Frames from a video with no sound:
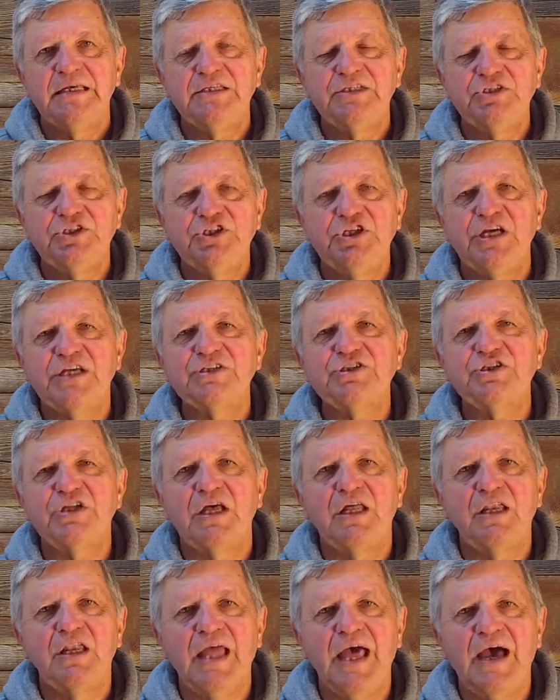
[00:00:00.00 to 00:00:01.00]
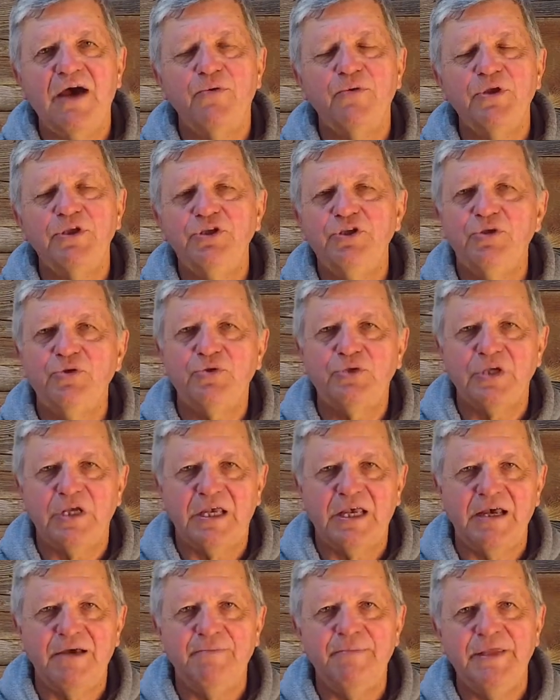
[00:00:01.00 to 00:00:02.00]
just allowing you to
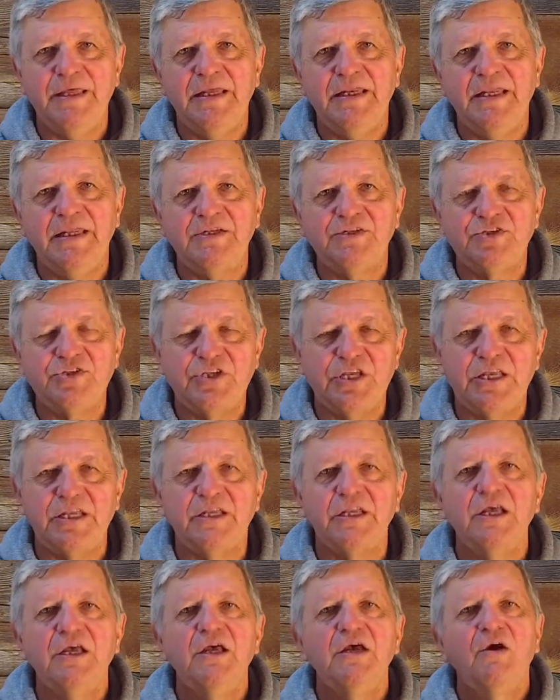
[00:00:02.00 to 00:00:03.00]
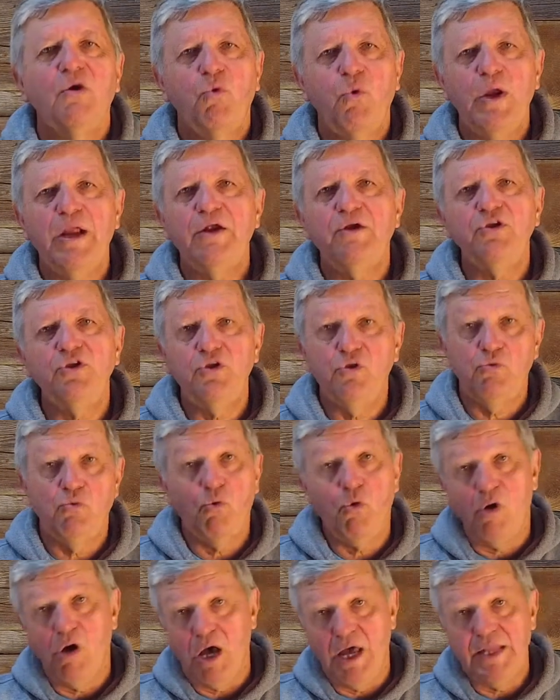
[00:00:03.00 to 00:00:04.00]
come in and sit where you
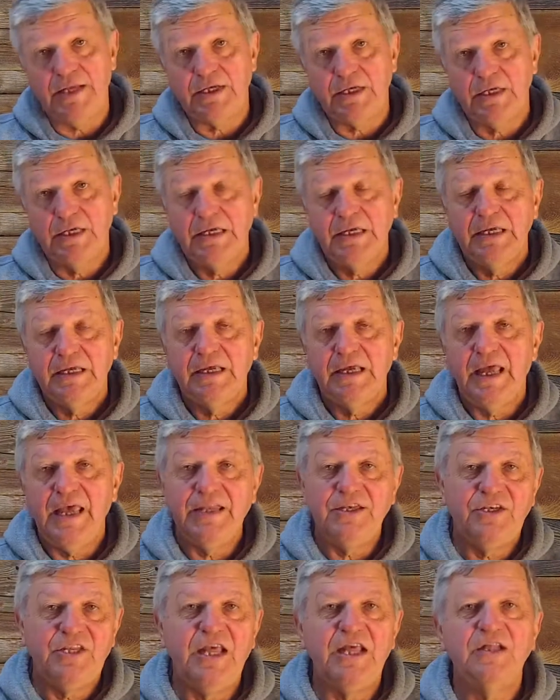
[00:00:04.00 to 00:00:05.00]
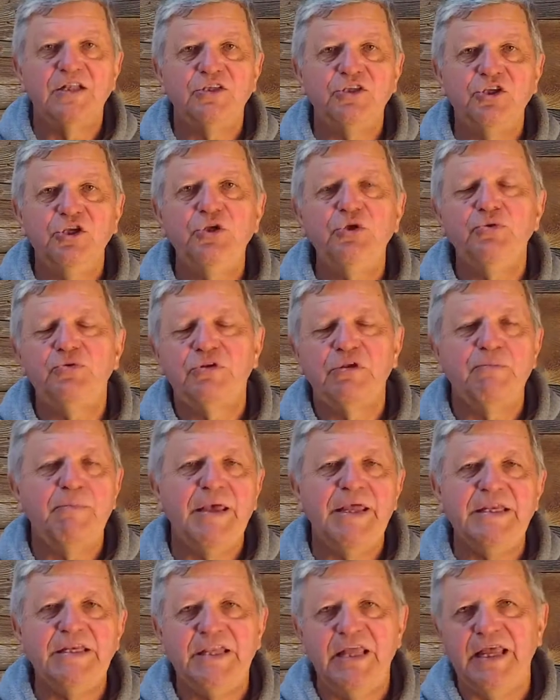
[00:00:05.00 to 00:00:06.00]
want and tell you to
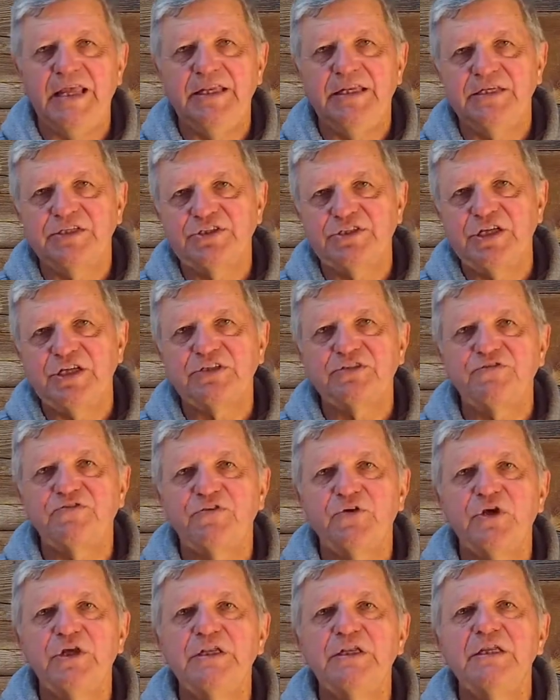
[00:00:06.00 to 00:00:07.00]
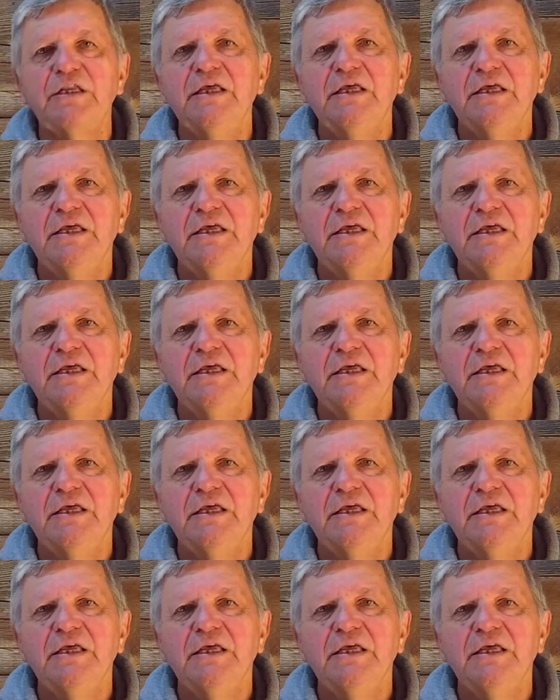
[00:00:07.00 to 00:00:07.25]
maintain a 6-foot